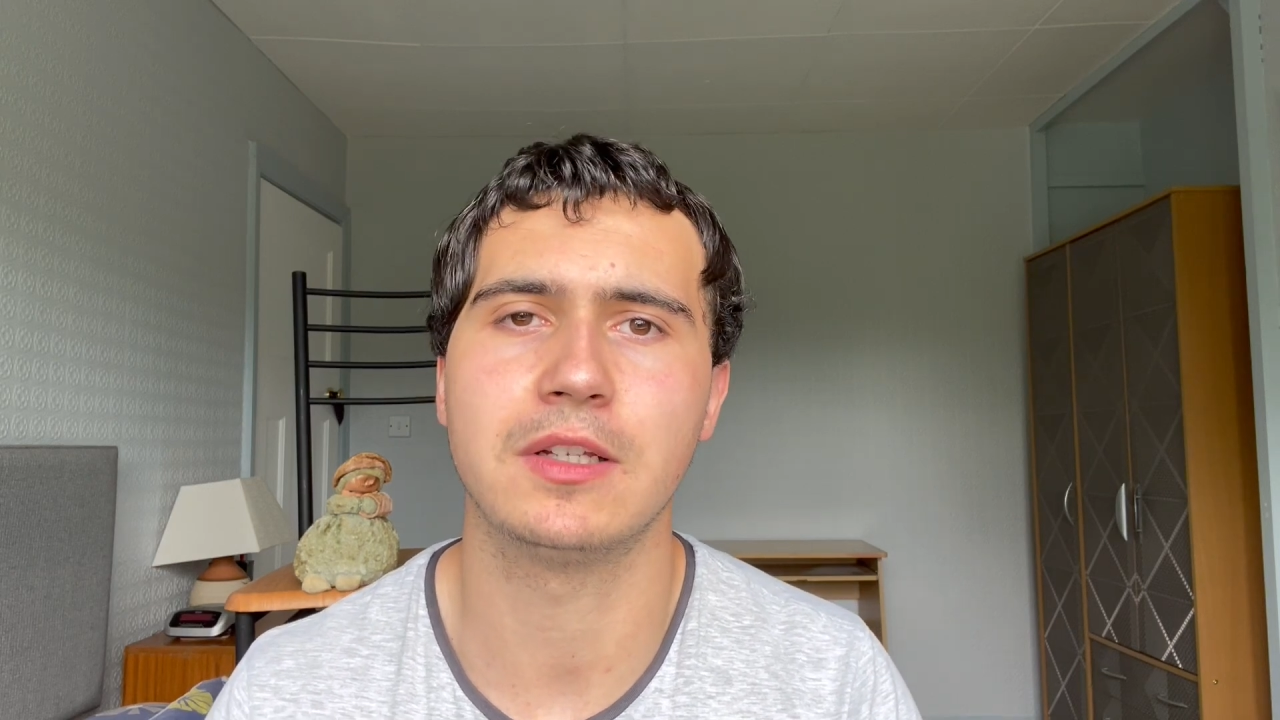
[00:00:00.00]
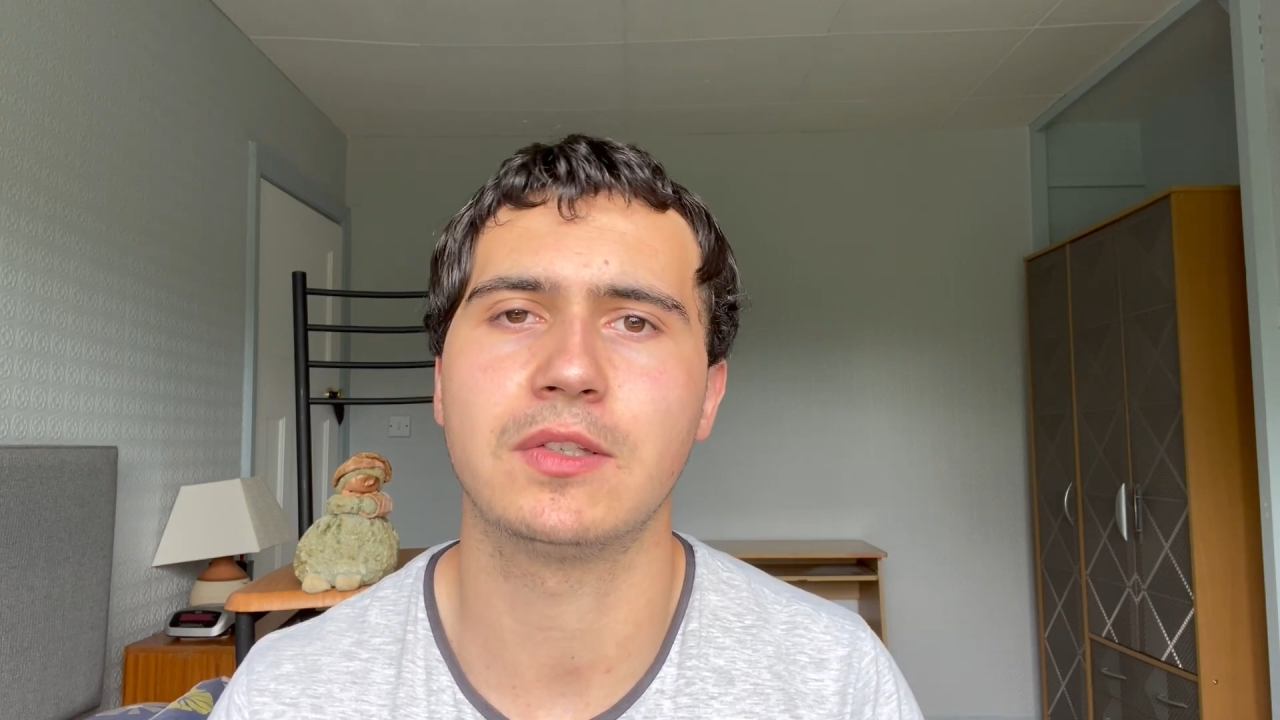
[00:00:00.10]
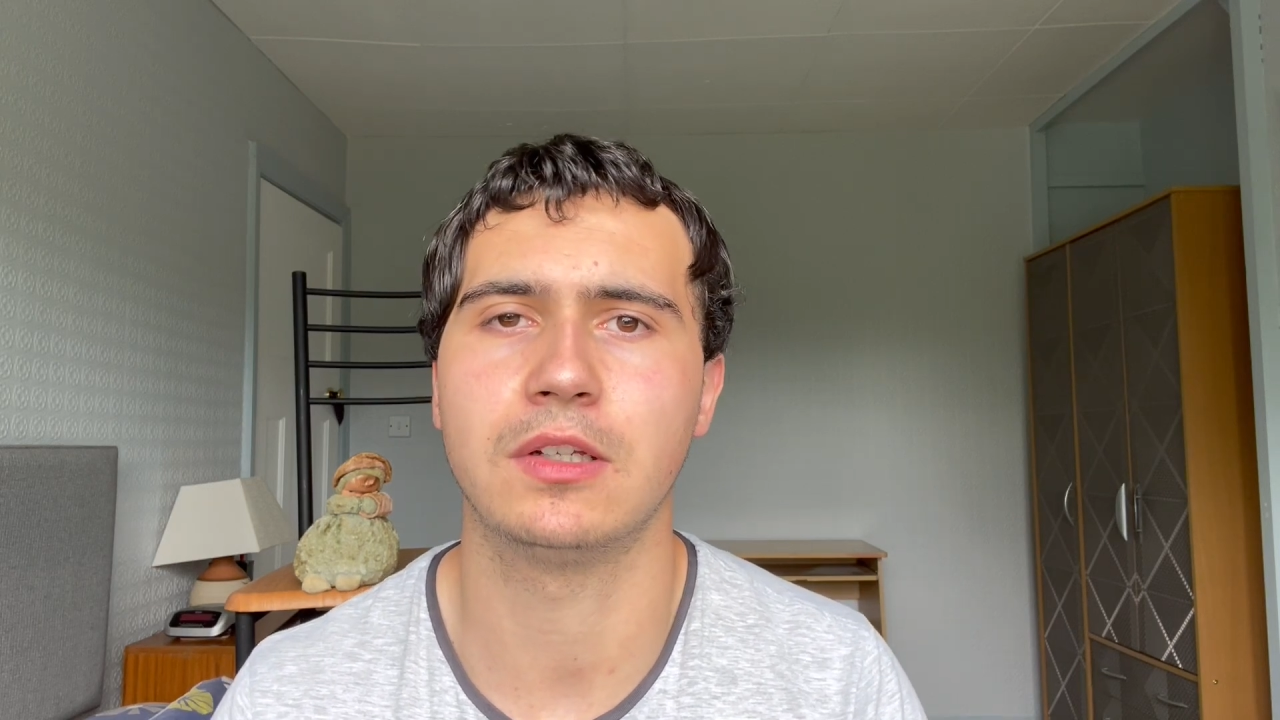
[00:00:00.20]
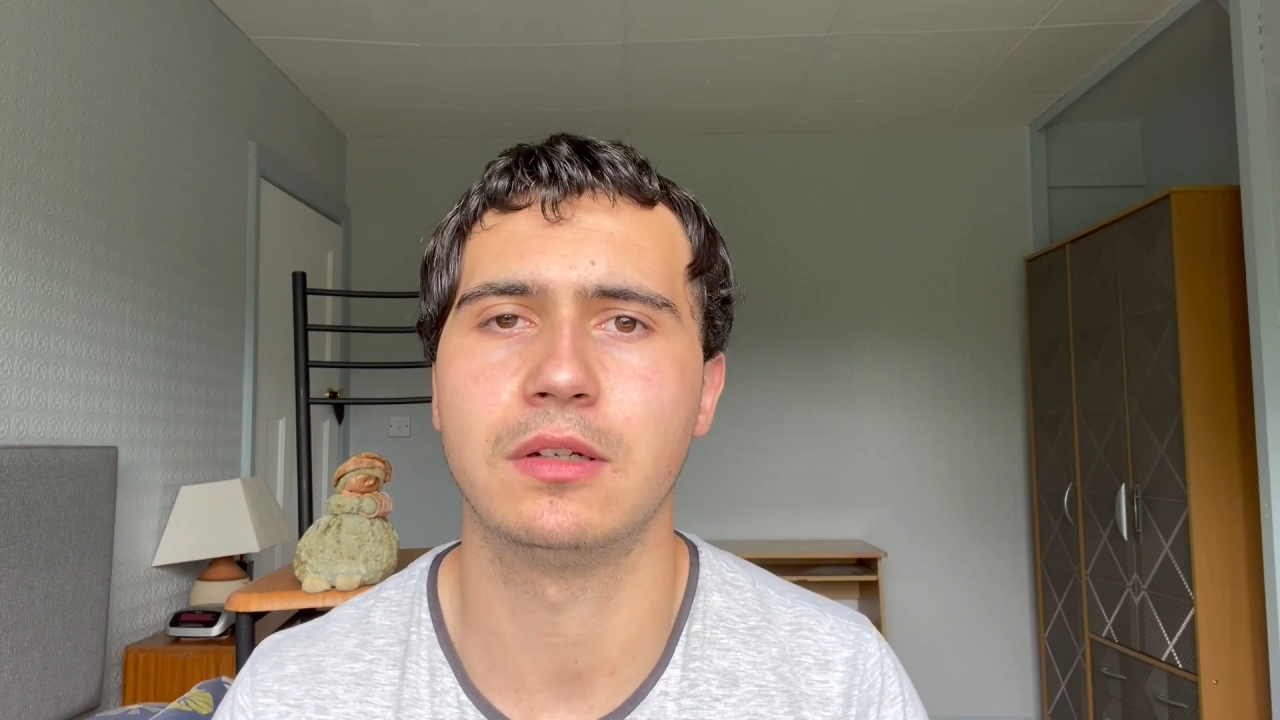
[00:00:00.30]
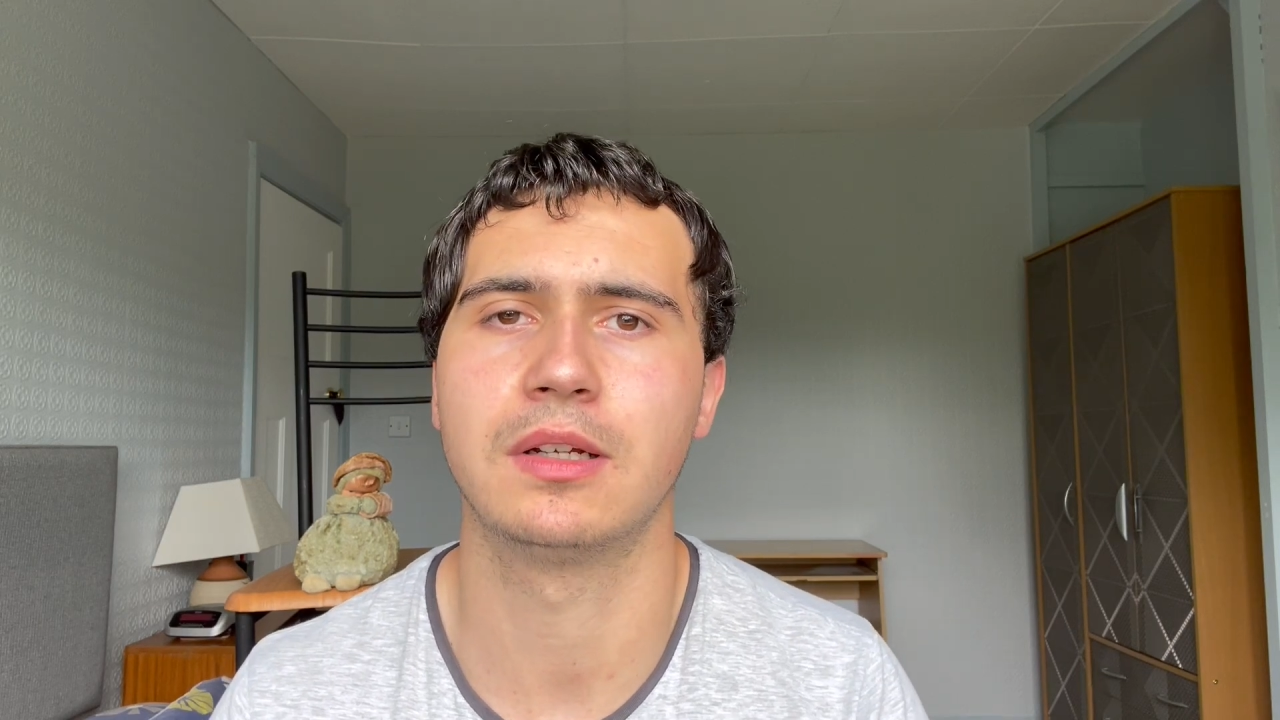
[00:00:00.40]

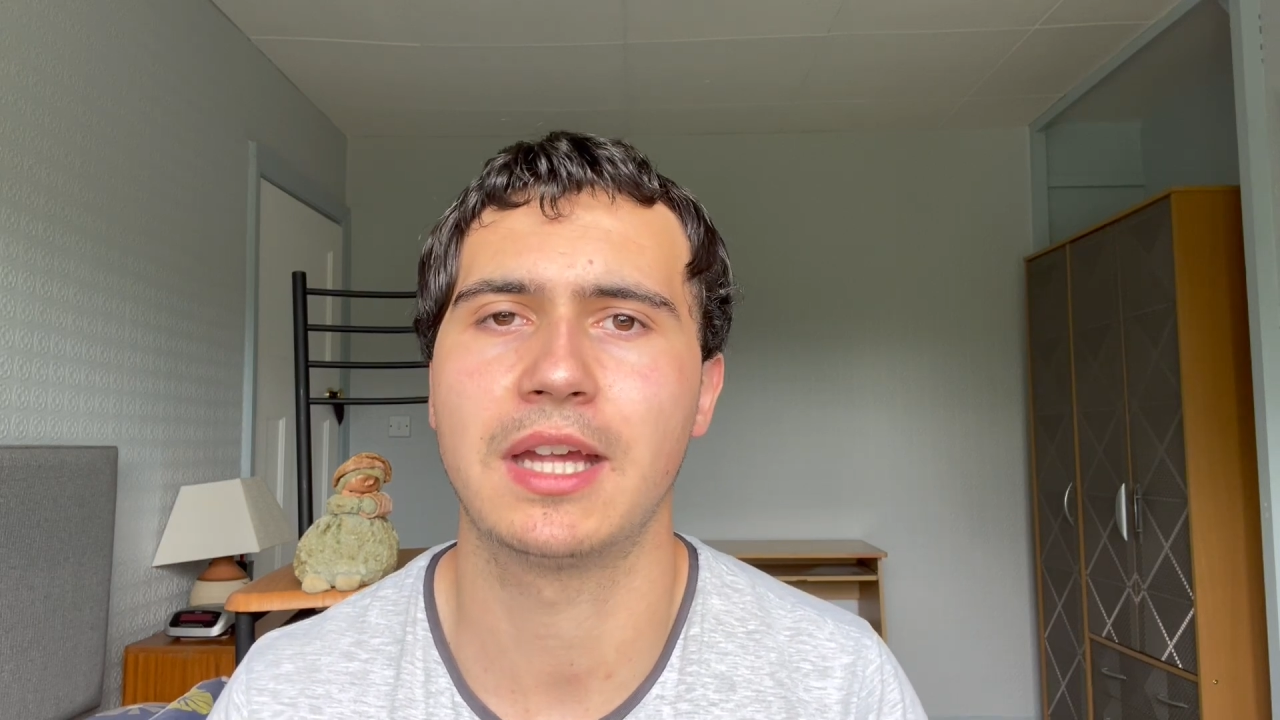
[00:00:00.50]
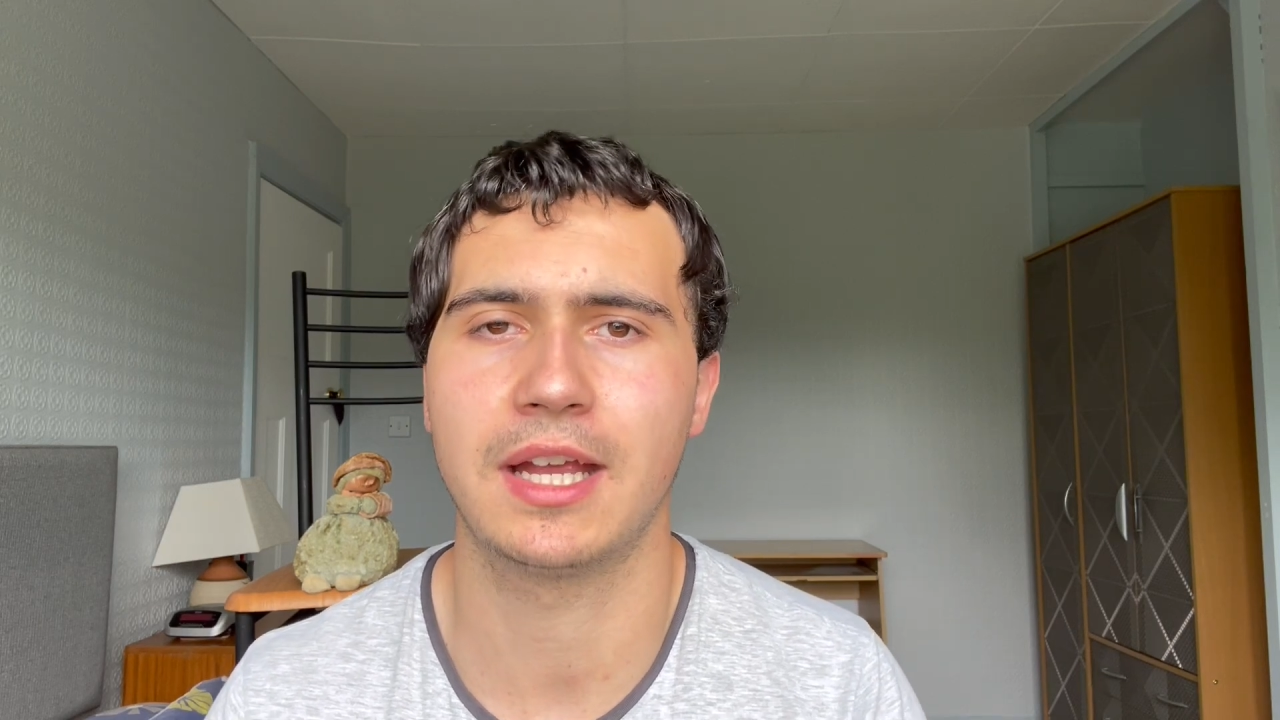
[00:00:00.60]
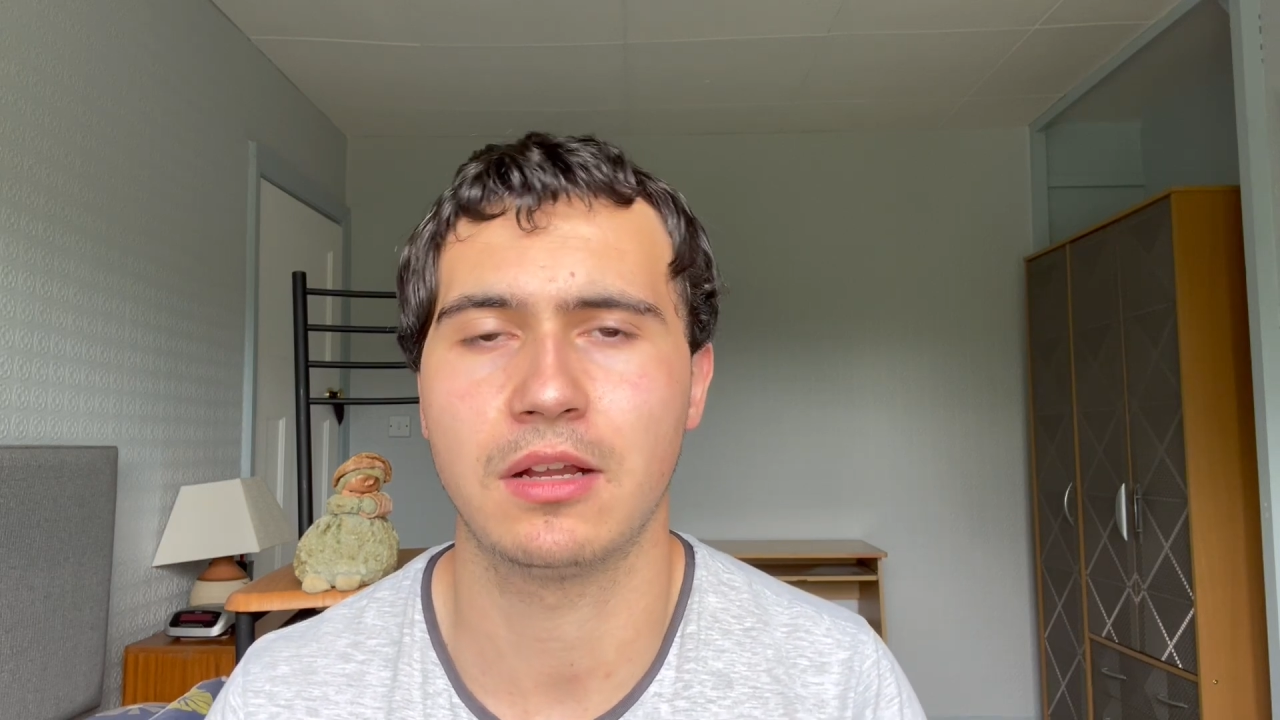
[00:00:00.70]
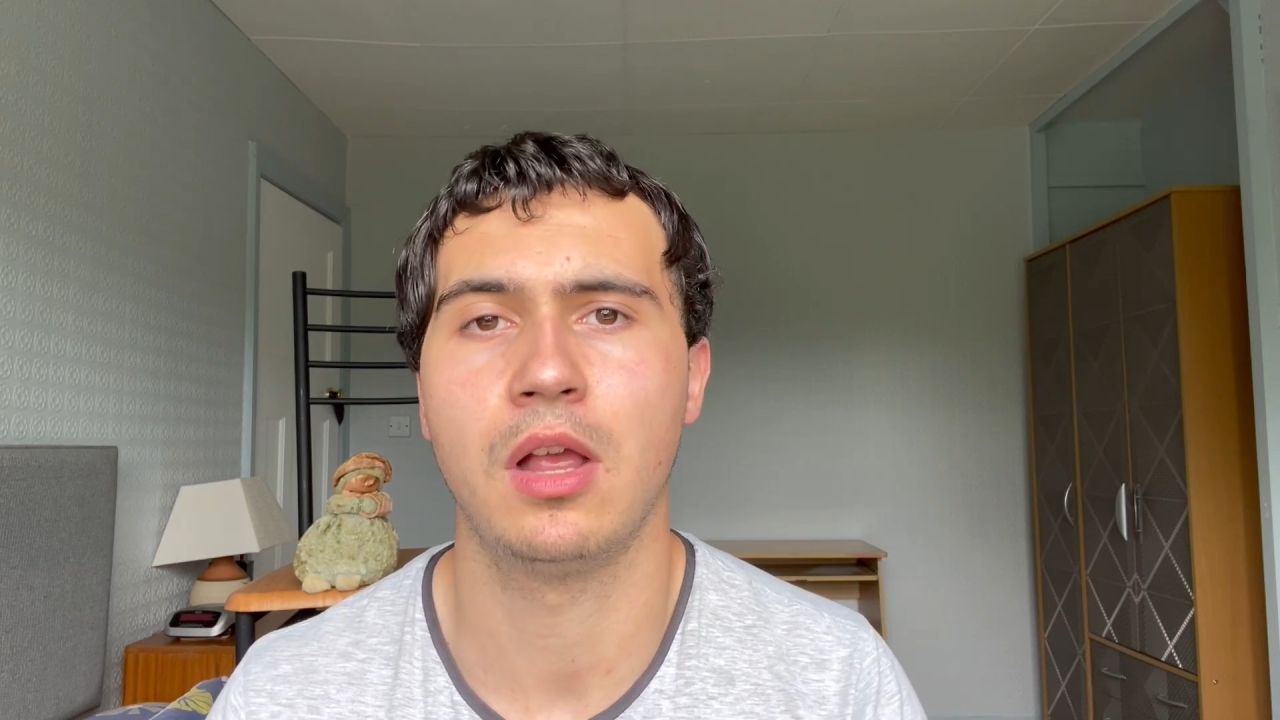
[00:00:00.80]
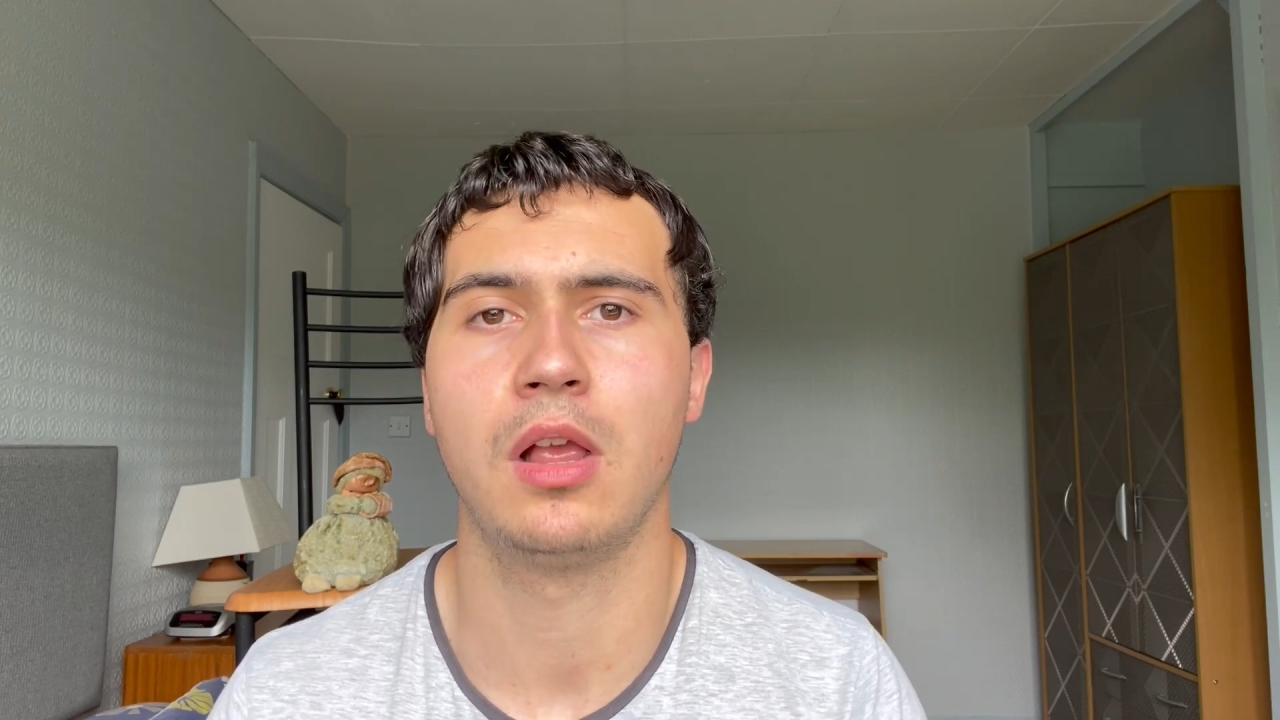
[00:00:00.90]
soon, okay?